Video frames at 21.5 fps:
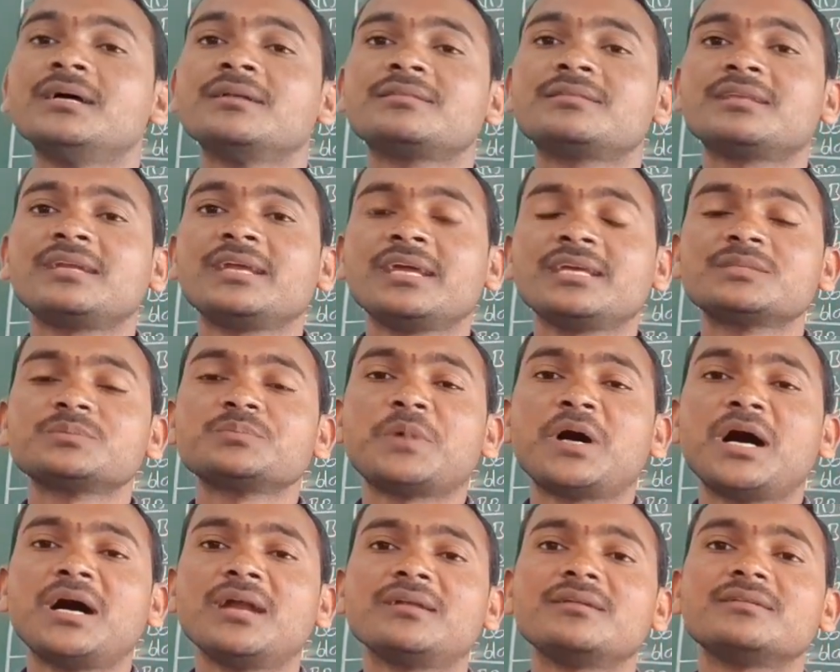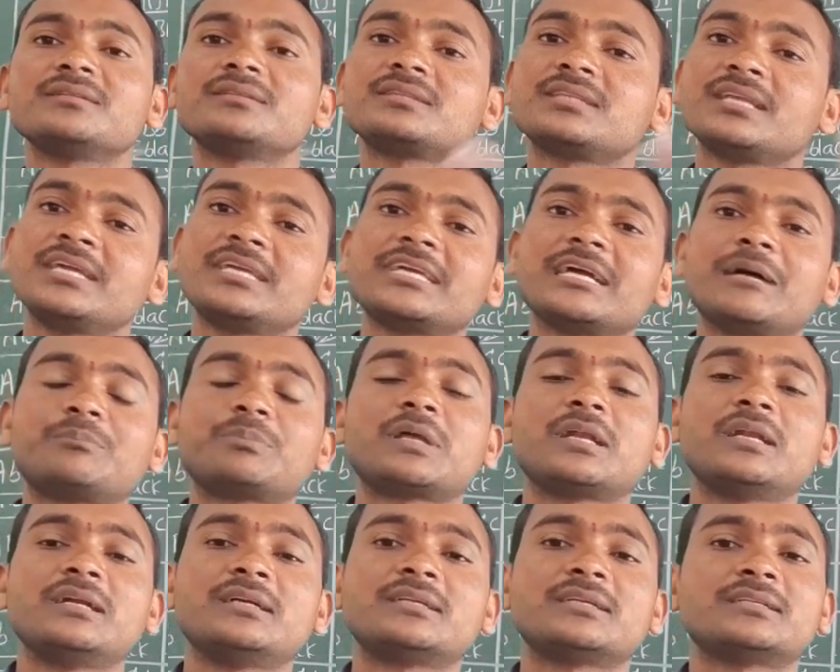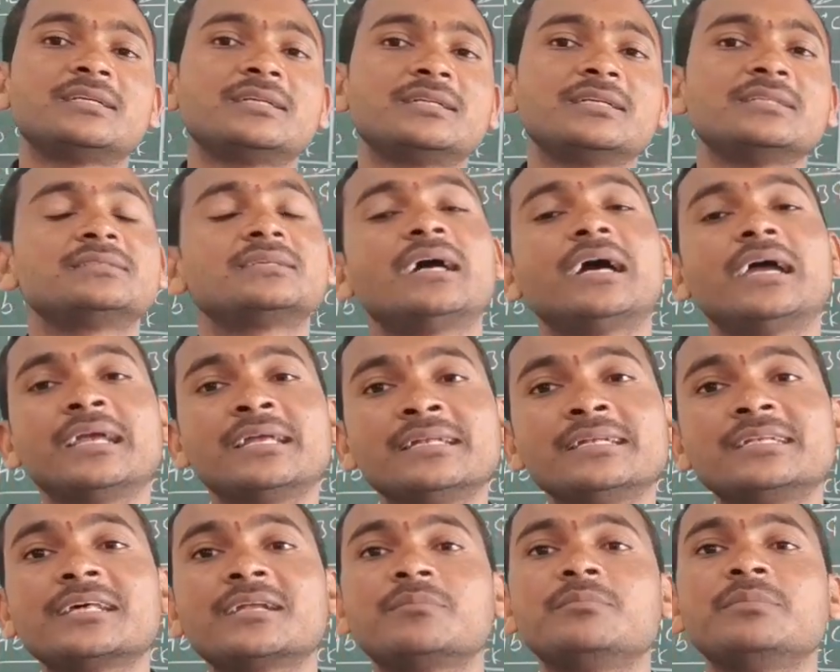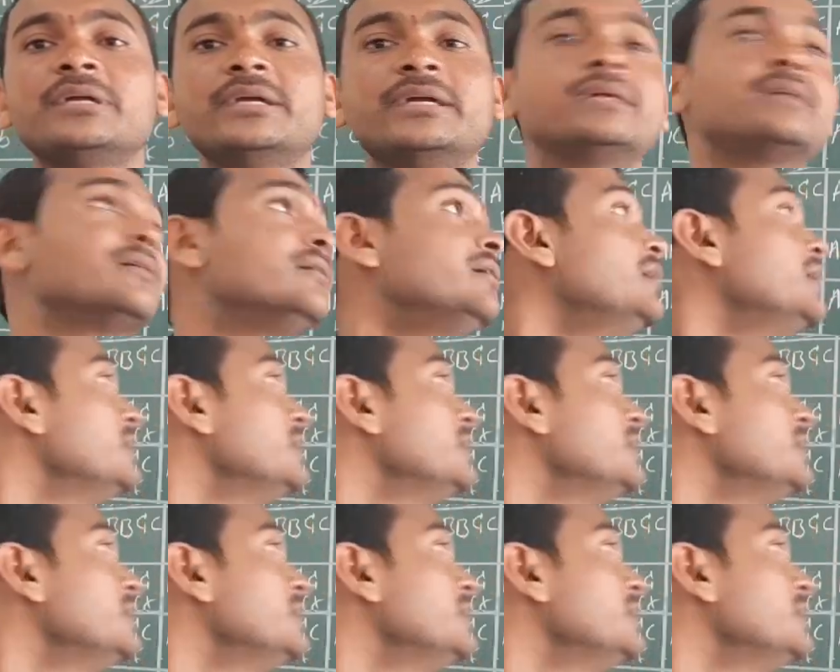3 small, 3 capital letter, that is intermediate.